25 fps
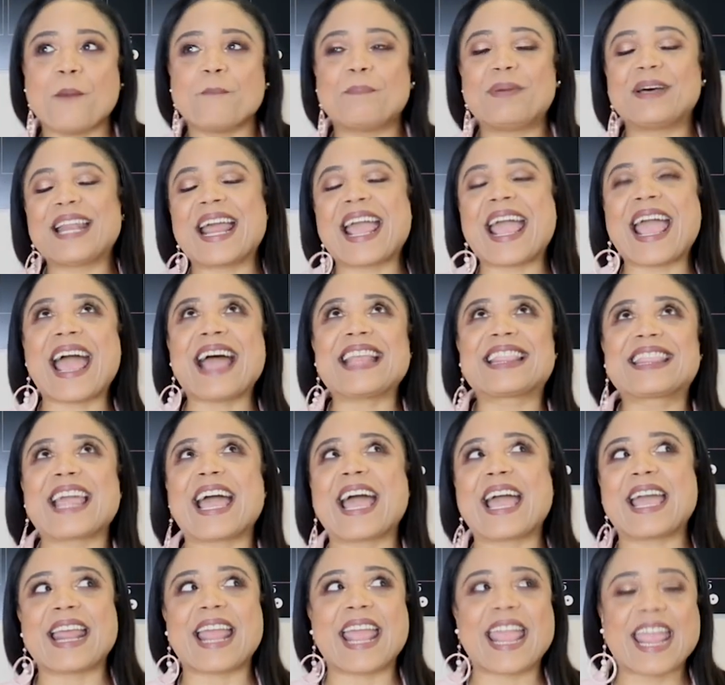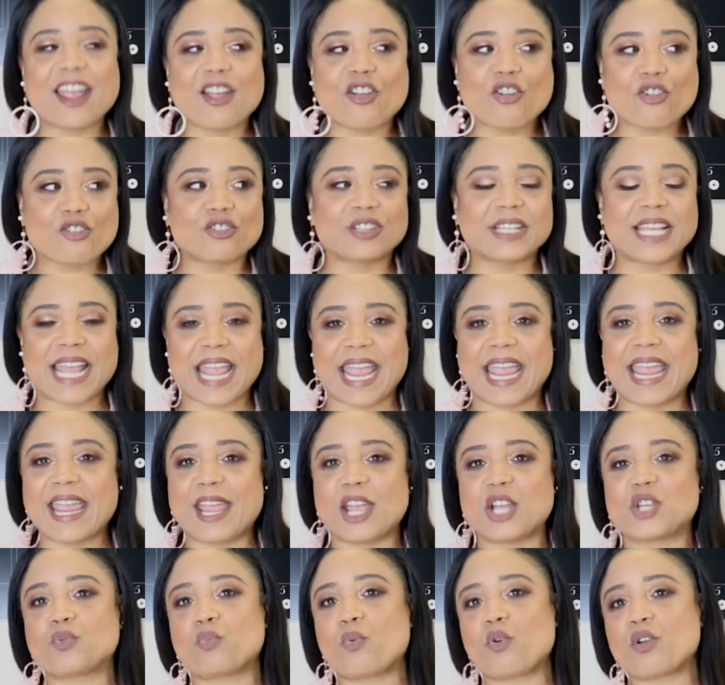But at that early
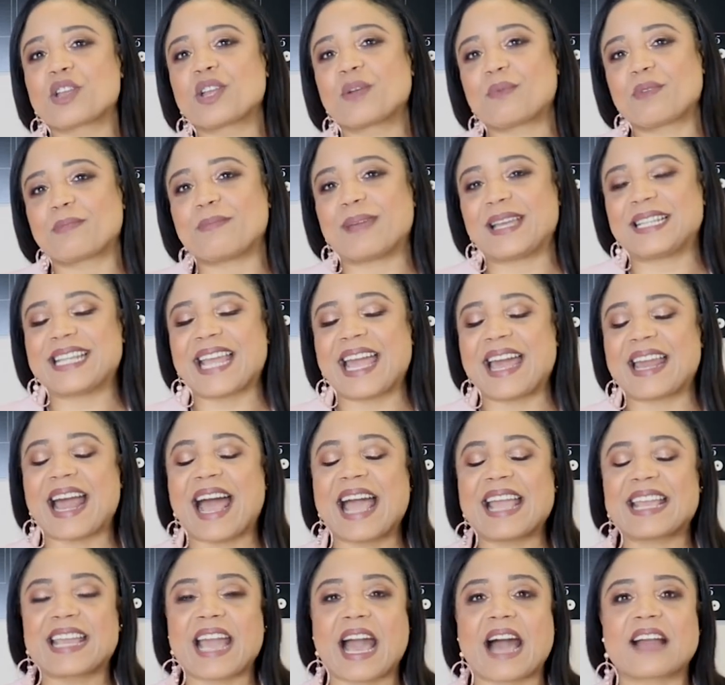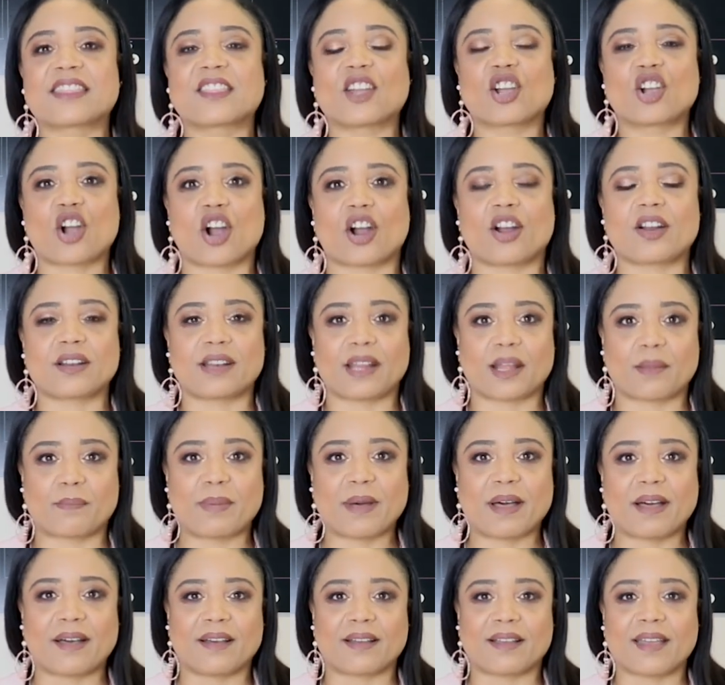age, working with my dad, I got the gardening
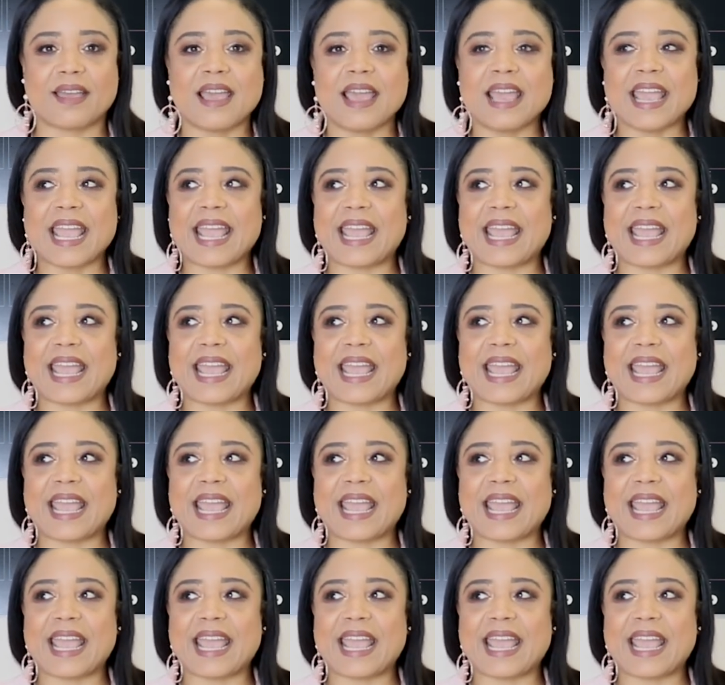bug,